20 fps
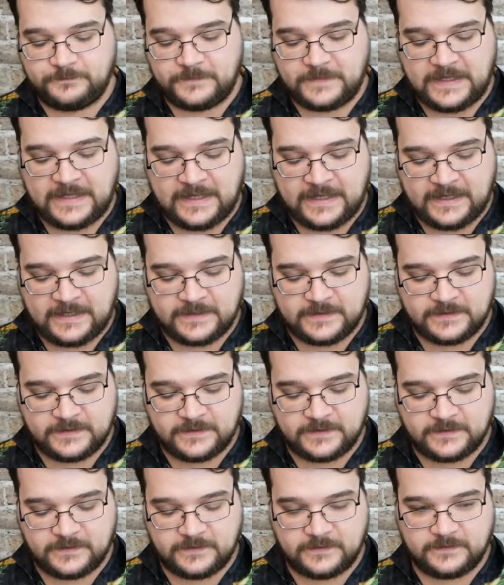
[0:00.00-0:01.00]

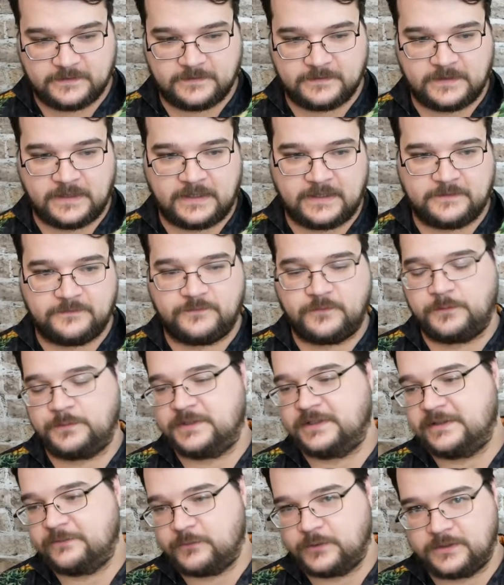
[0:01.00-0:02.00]
and from
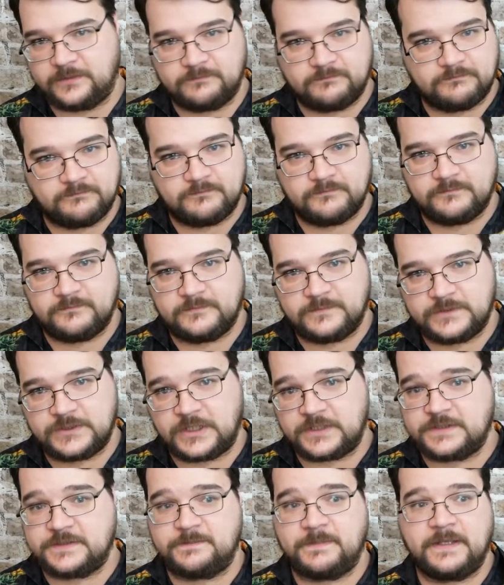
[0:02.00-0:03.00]
delivering
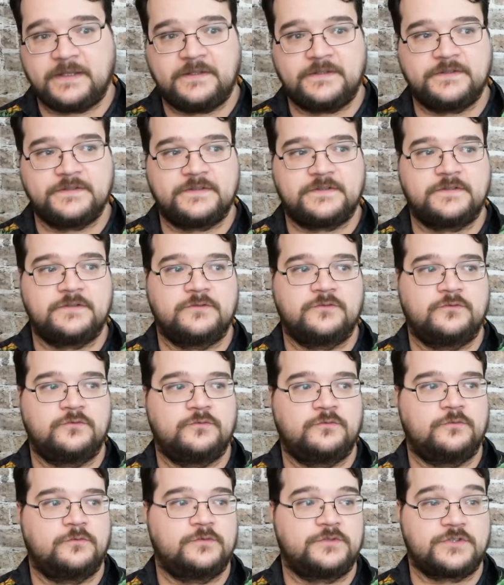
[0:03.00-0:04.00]
touch spells
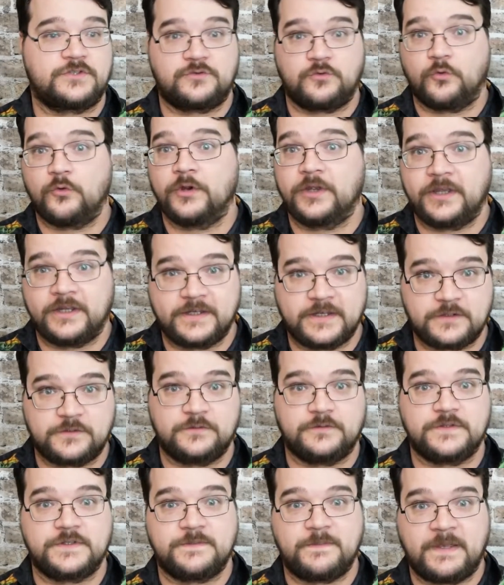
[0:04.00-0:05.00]
to storing
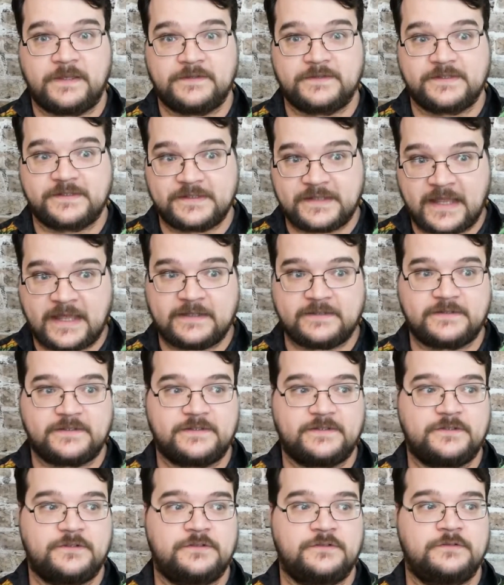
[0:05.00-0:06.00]
additional spell
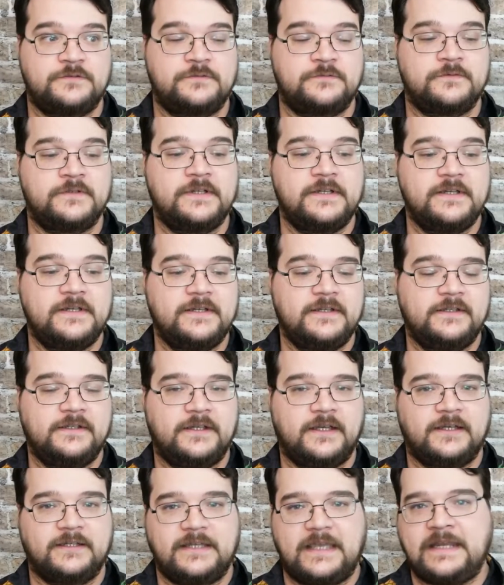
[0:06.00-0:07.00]
slots to
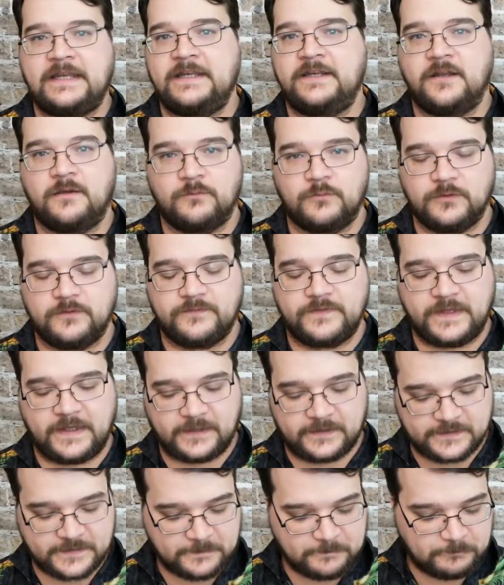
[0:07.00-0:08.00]
any number of
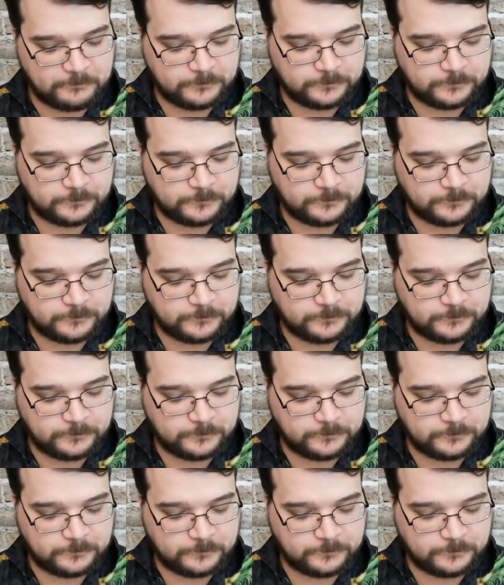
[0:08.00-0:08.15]
things.